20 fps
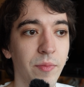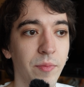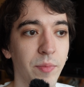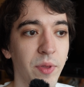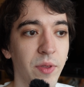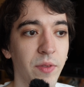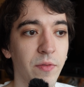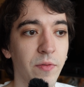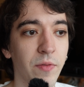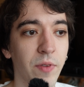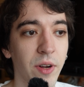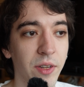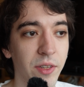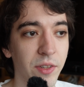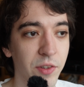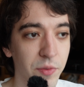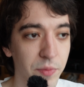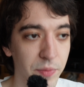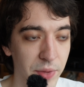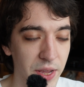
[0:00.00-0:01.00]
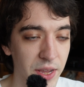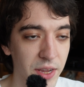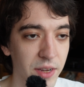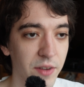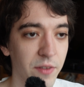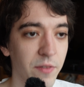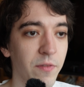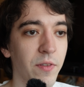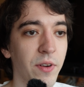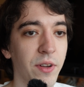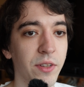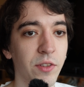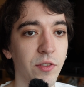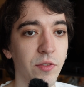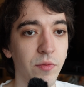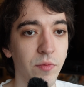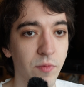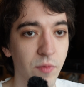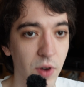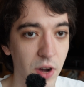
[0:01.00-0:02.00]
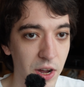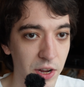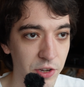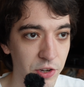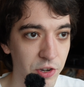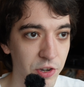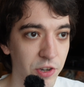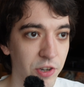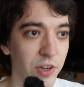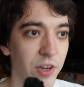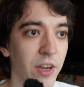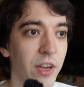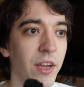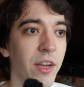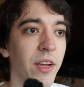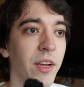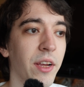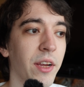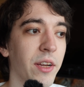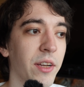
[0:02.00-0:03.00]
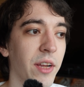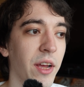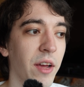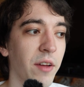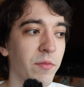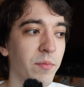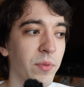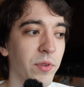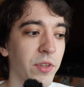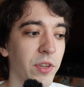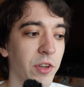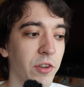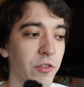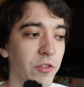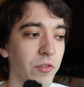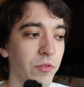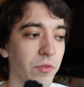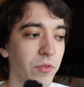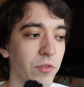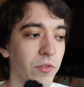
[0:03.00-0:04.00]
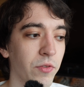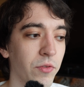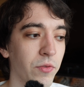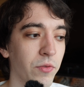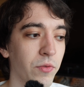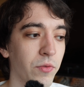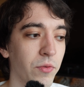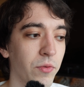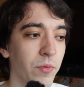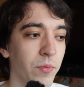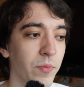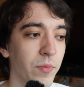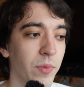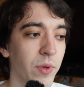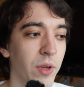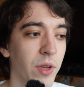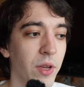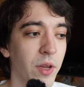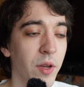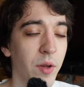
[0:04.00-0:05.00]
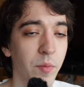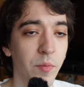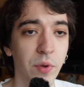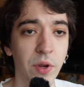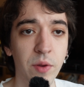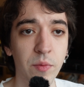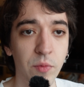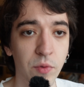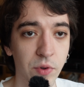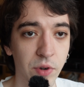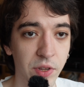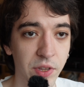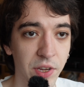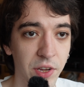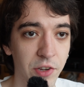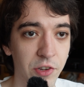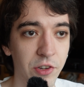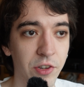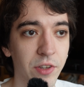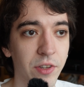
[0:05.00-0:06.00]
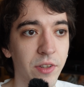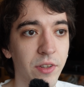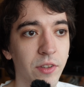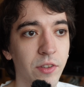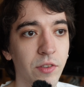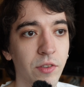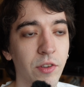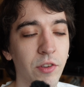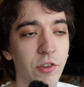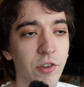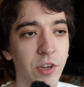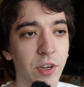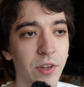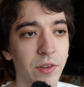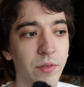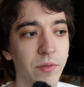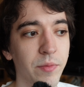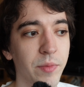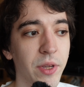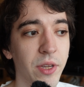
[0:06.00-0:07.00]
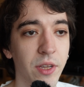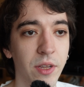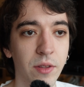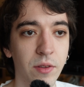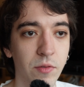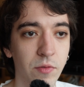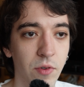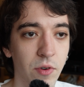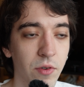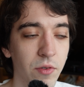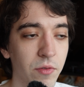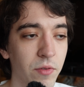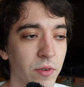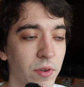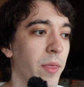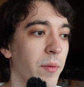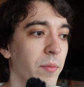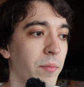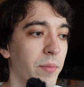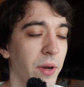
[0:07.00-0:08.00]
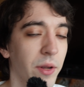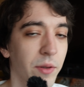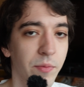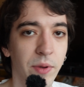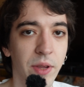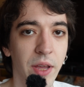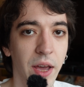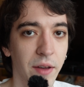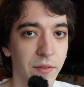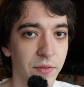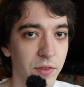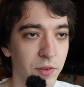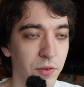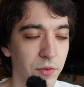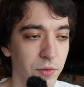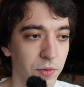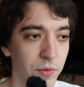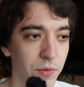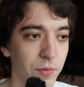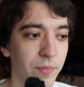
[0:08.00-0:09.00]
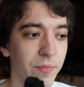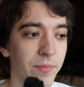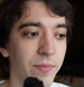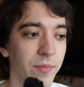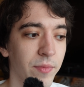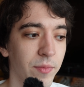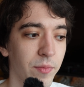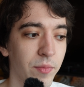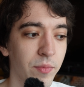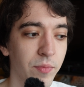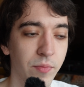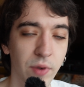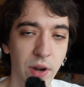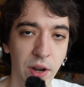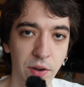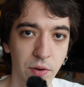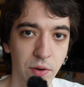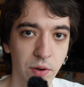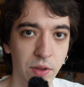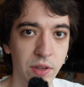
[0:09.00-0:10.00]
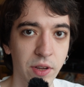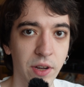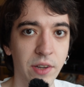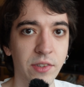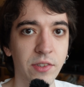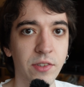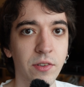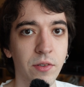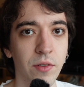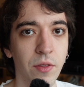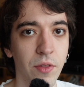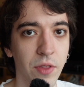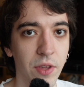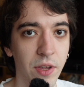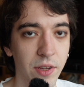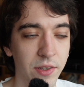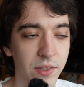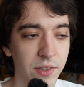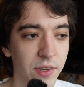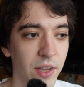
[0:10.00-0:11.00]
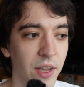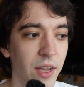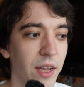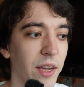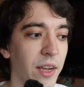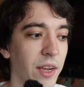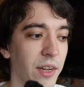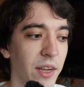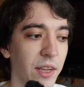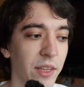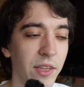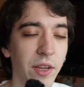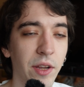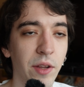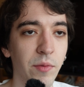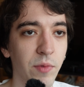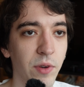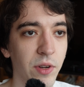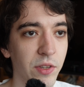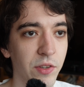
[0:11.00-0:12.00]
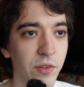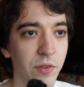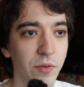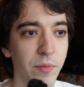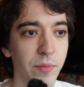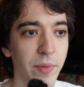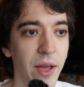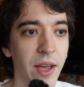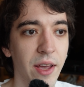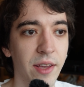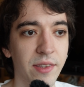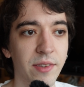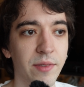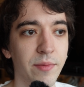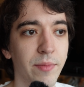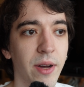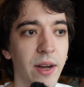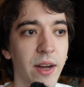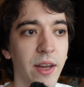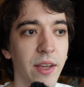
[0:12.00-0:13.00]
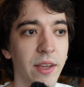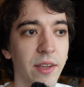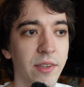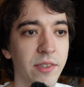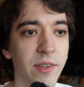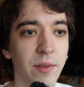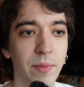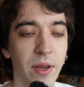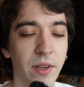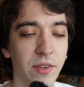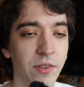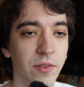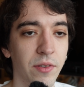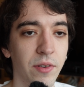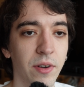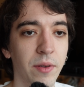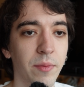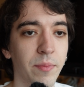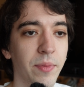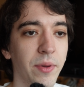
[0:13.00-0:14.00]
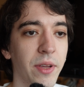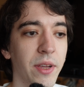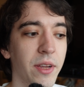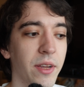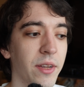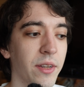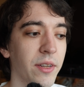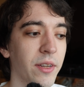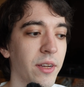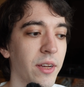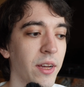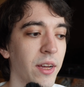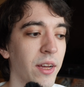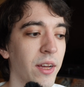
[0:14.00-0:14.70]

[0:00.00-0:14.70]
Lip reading: be fun to make, fun to watch, and have potential to bring more attention to the channel, make it grow. But we have to prioritize certain things, and I didn't want to mess my semester up and